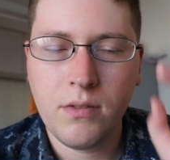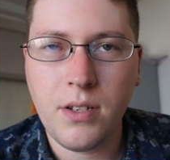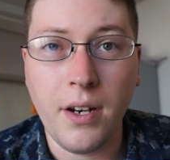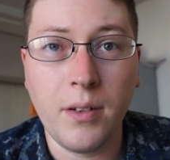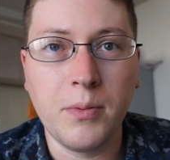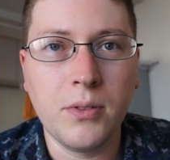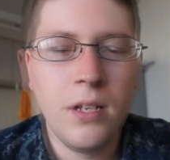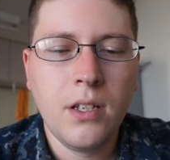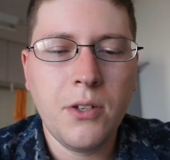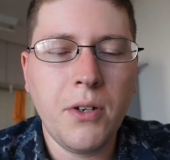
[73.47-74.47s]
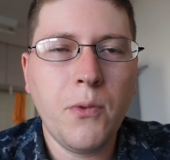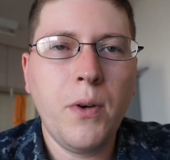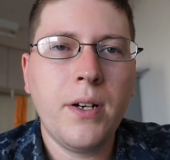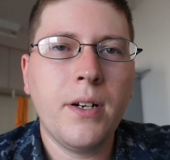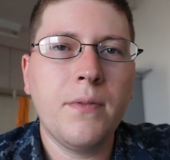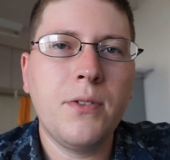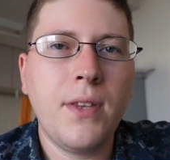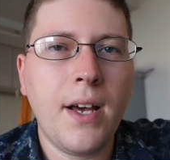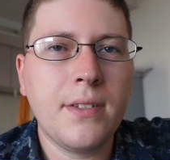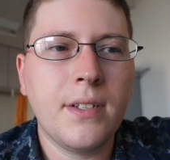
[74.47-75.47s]
Terrible. During the winter of
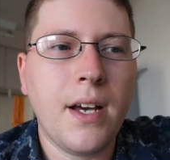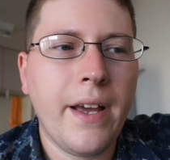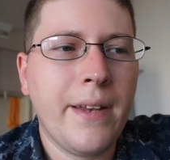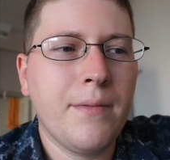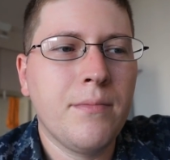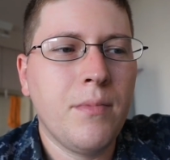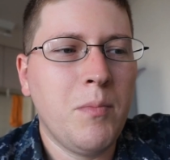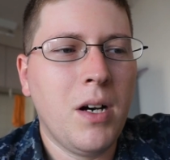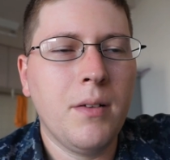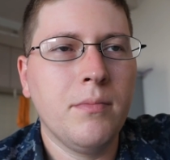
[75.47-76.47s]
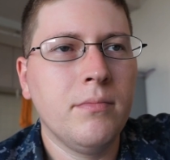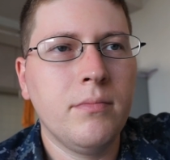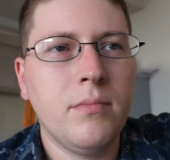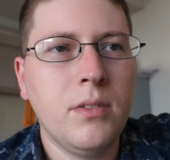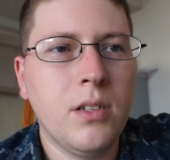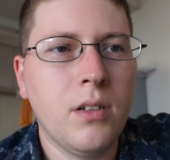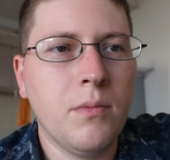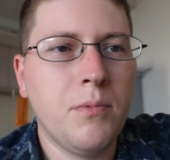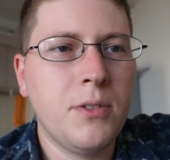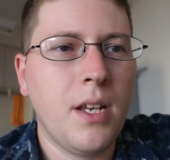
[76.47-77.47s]
2009, my mom, you
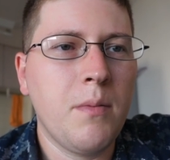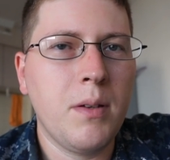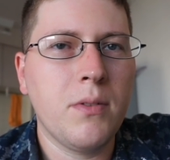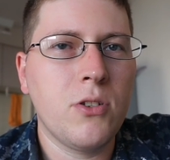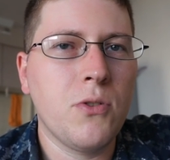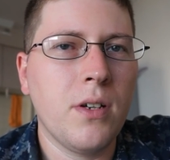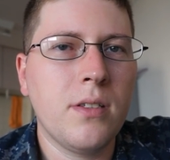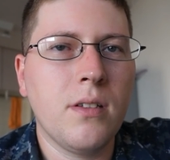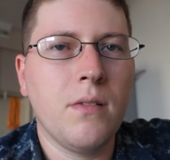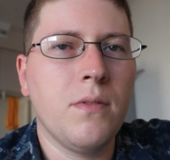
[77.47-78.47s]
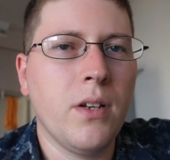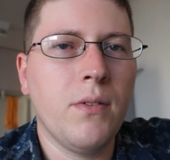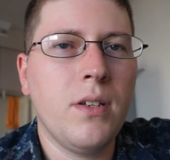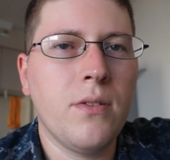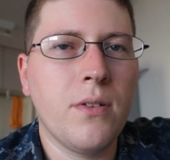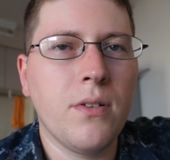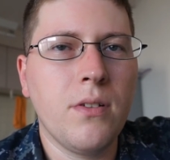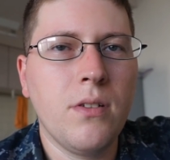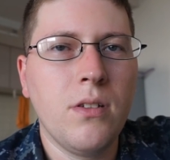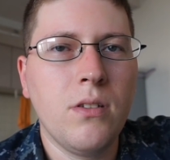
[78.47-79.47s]
know, presented me with the choice of, you know, either
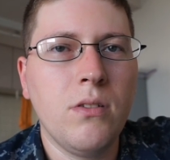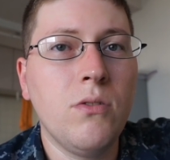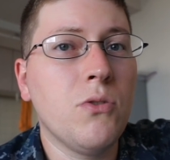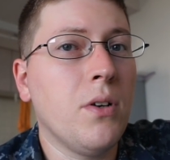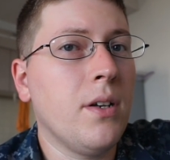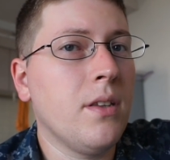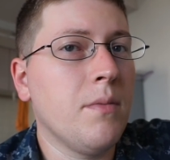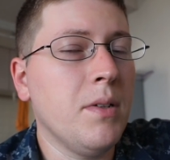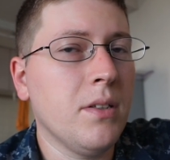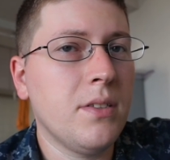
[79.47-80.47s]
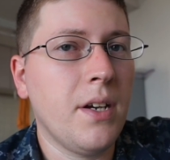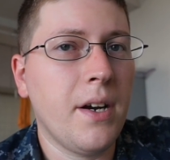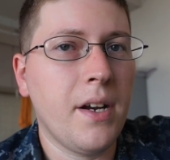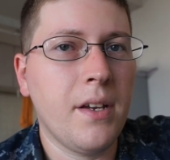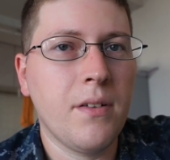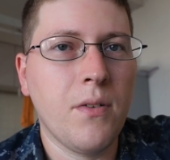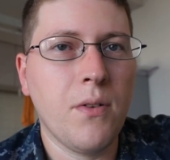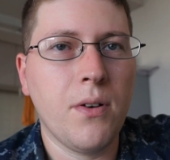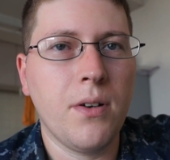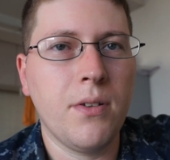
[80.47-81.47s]
you join the military
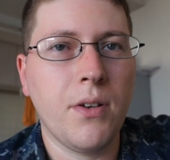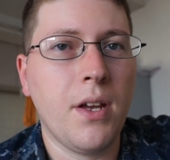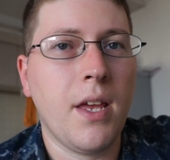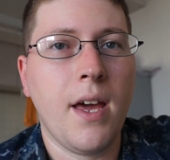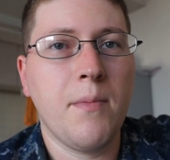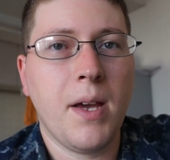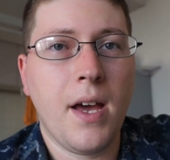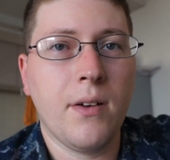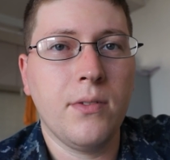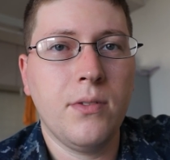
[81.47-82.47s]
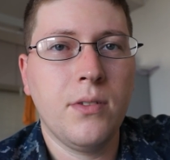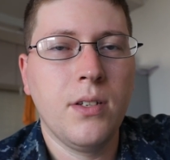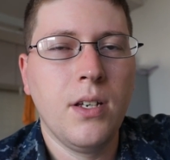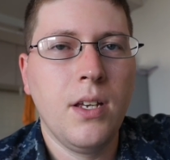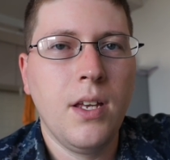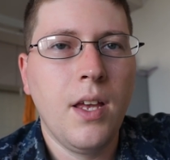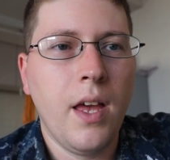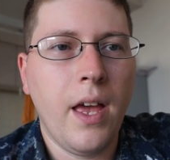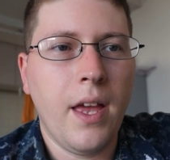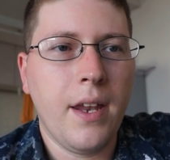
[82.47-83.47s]
or you're getting out of my house.
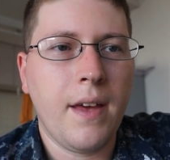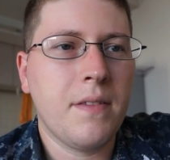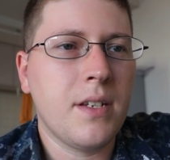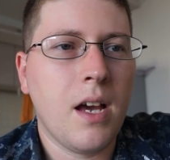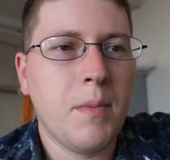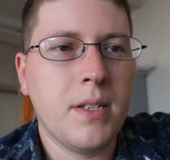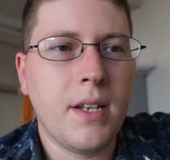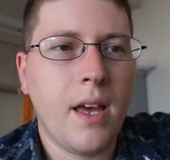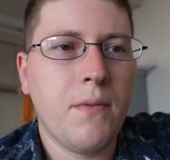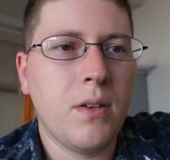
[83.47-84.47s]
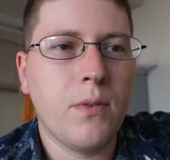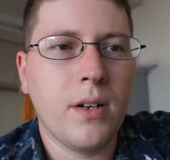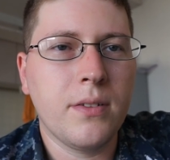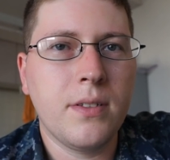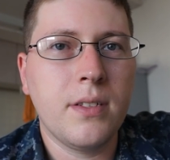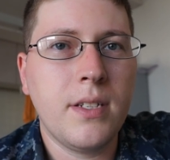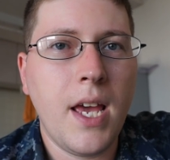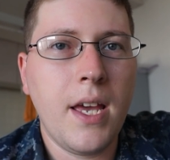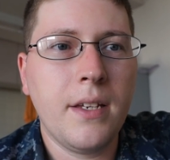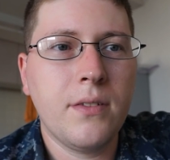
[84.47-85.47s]
And at the time, I didn't have anywhere else to
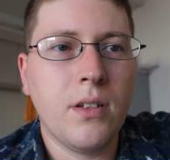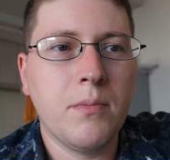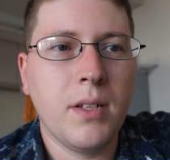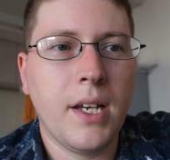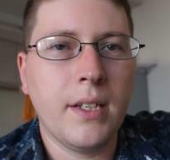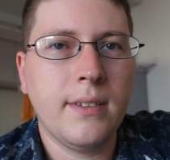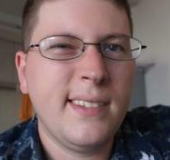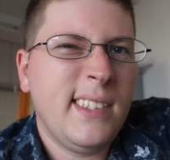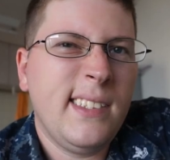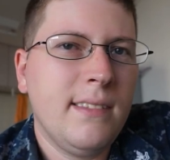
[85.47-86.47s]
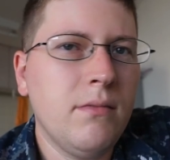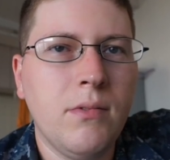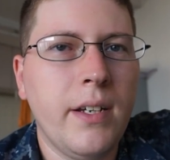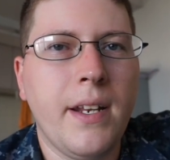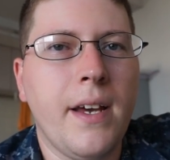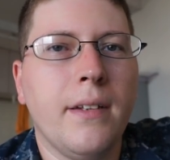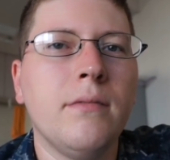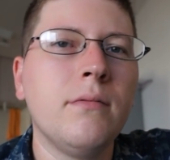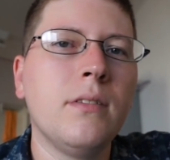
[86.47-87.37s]
stay, so I'm like, yeah, why not?